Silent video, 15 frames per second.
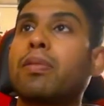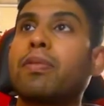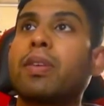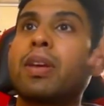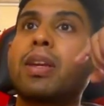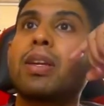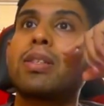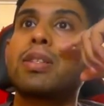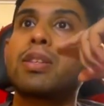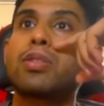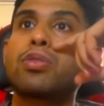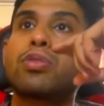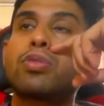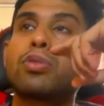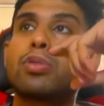very easy
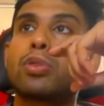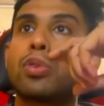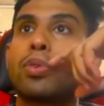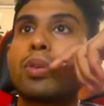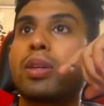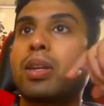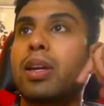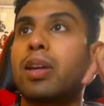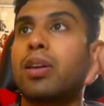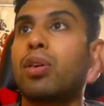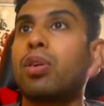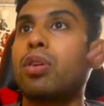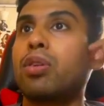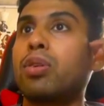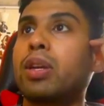to do it. And
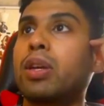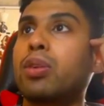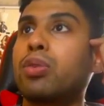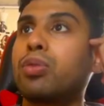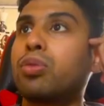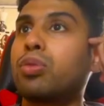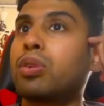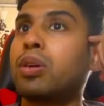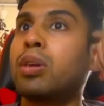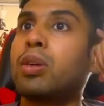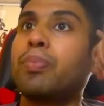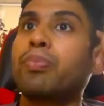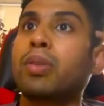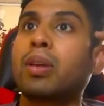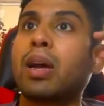all you need to
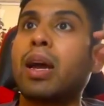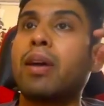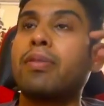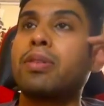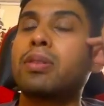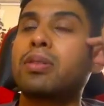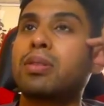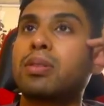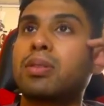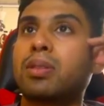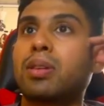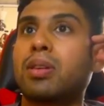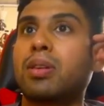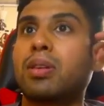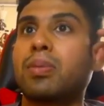have is
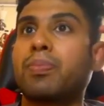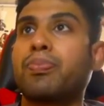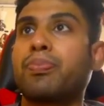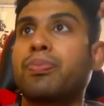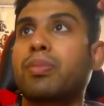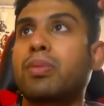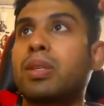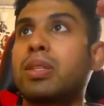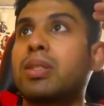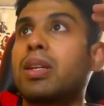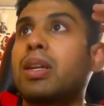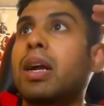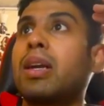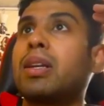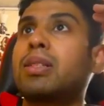just an
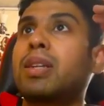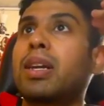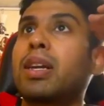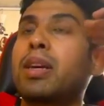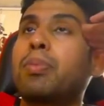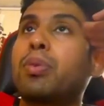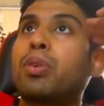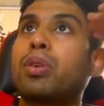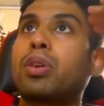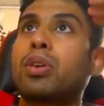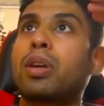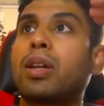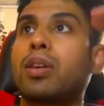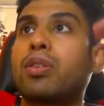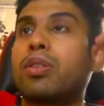understanding about your
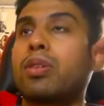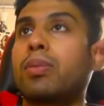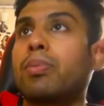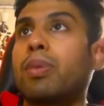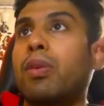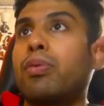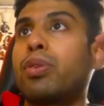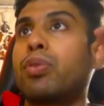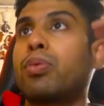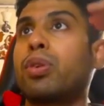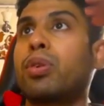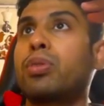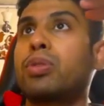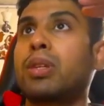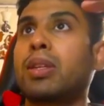algorithm. How do you want
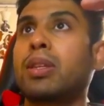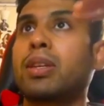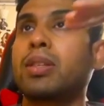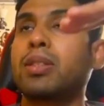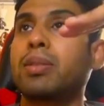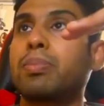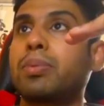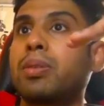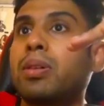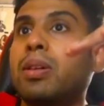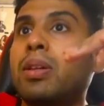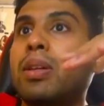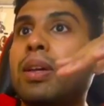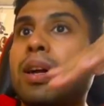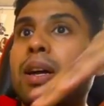to set things up?
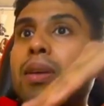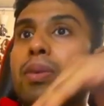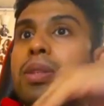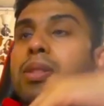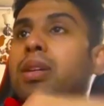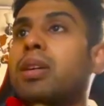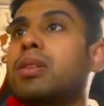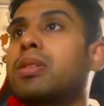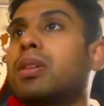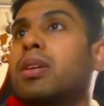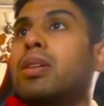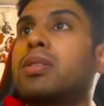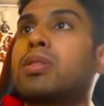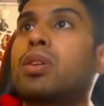And once that is there, it's